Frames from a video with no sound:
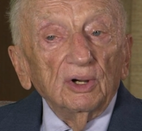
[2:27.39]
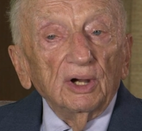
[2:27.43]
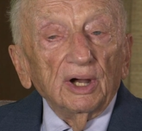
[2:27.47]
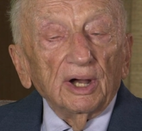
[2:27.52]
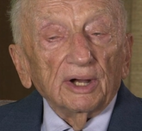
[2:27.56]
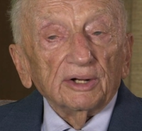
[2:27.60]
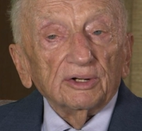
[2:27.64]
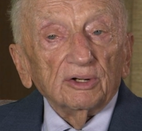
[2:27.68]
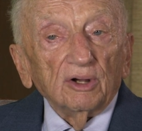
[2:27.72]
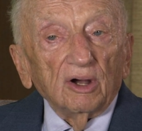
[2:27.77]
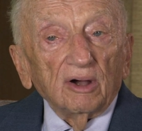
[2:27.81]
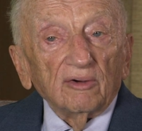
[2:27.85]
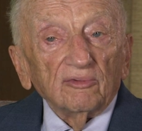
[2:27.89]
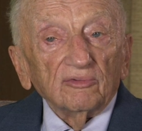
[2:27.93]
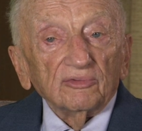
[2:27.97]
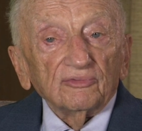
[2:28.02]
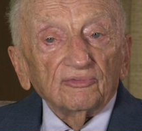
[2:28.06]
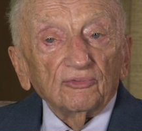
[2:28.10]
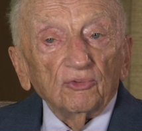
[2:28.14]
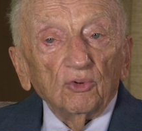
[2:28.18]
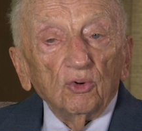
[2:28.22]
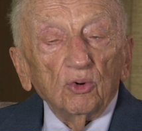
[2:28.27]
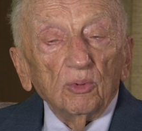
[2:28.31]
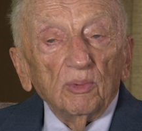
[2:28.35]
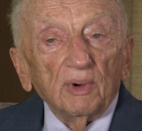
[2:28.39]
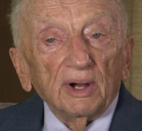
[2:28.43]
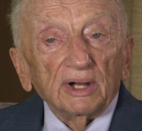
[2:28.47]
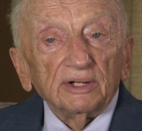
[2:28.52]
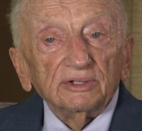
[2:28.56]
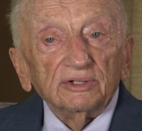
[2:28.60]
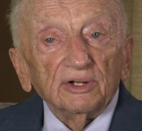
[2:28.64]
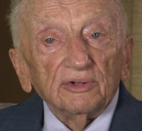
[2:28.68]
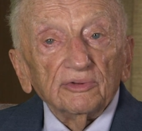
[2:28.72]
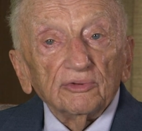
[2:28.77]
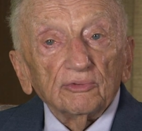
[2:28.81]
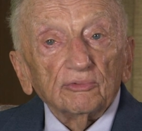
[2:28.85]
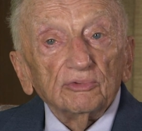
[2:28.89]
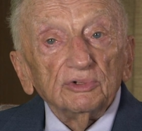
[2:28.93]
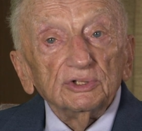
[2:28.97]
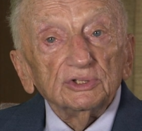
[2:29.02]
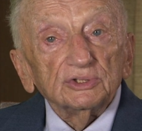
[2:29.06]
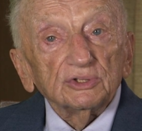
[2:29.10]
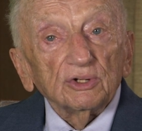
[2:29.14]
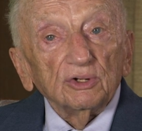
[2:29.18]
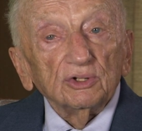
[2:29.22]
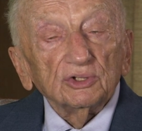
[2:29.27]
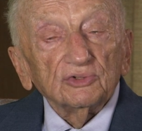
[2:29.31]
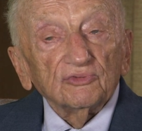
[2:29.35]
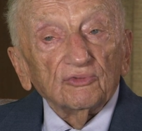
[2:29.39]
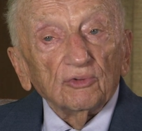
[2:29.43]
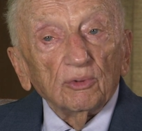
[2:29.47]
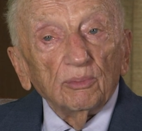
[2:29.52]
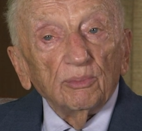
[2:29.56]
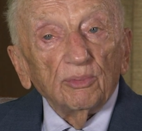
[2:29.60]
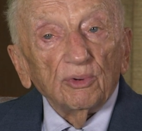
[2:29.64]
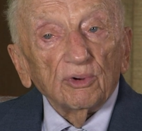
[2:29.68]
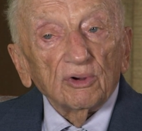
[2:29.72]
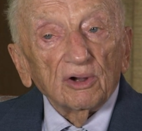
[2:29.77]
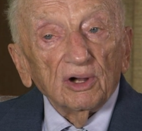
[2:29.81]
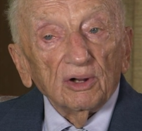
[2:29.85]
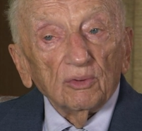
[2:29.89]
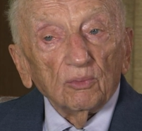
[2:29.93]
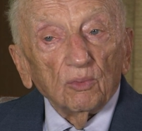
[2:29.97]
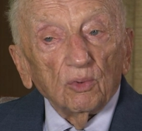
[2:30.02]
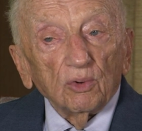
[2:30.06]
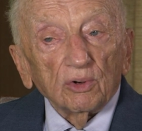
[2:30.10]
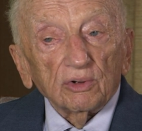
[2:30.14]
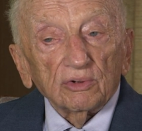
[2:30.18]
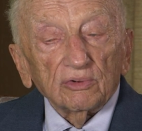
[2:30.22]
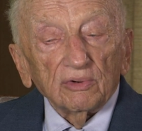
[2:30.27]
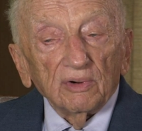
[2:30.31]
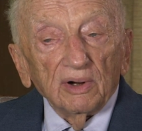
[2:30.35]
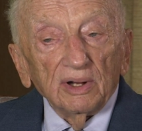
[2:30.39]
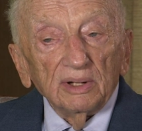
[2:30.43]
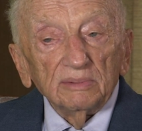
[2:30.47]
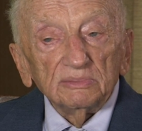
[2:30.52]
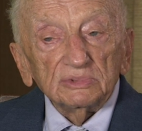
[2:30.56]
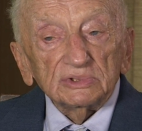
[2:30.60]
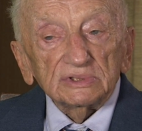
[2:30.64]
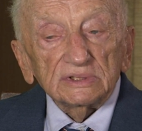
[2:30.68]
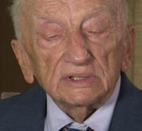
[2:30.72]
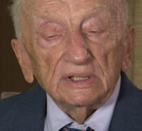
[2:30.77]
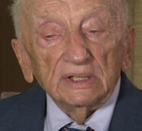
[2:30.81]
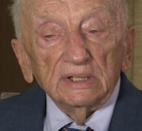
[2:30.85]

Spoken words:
at Harvard for whom I'd done the research for a book on war crimes.